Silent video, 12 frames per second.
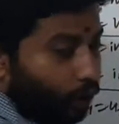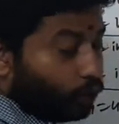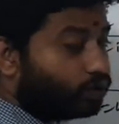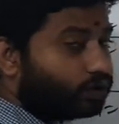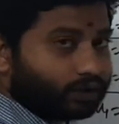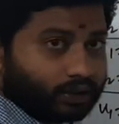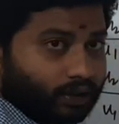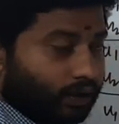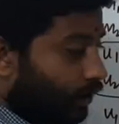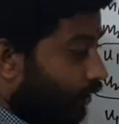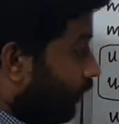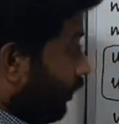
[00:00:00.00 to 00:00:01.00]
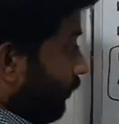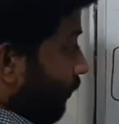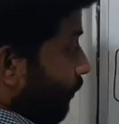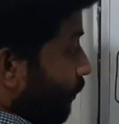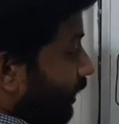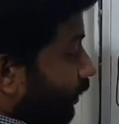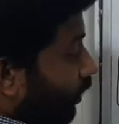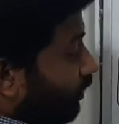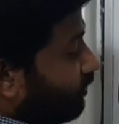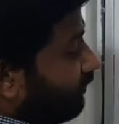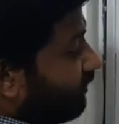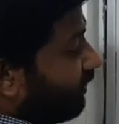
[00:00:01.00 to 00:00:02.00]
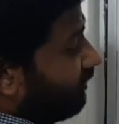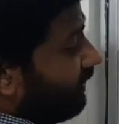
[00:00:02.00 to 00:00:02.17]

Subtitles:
out because of the